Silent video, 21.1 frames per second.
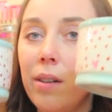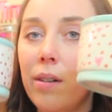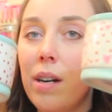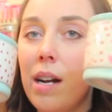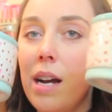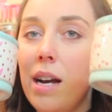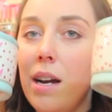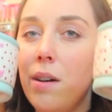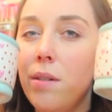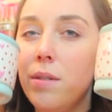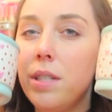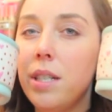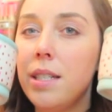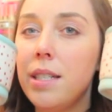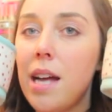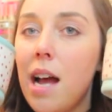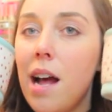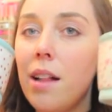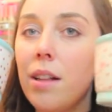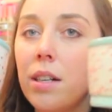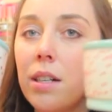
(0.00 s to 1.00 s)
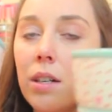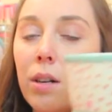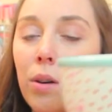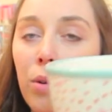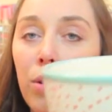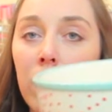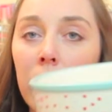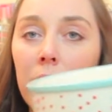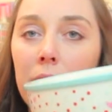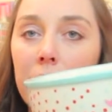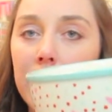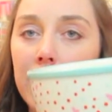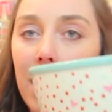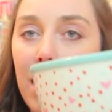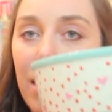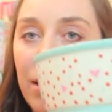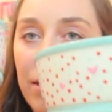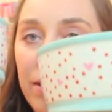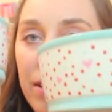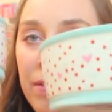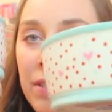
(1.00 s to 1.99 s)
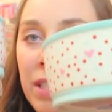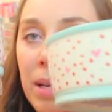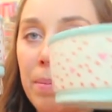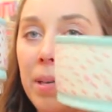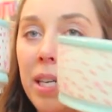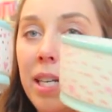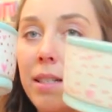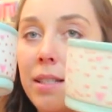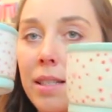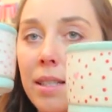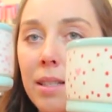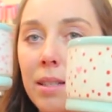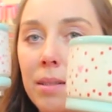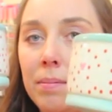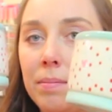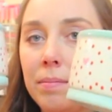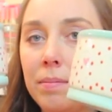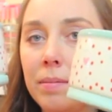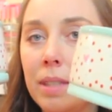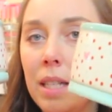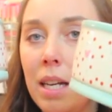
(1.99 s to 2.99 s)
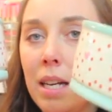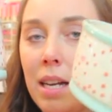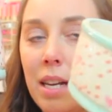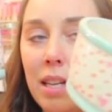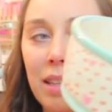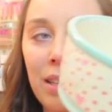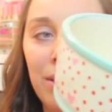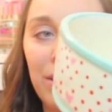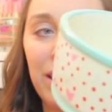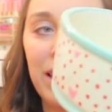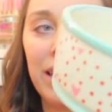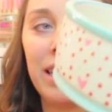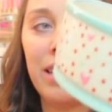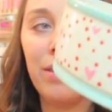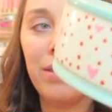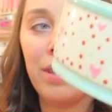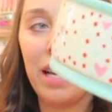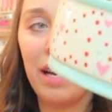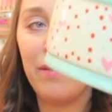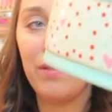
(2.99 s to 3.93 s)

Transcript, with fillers: around a dollar or a dollar fifty a piece. They're really cute. They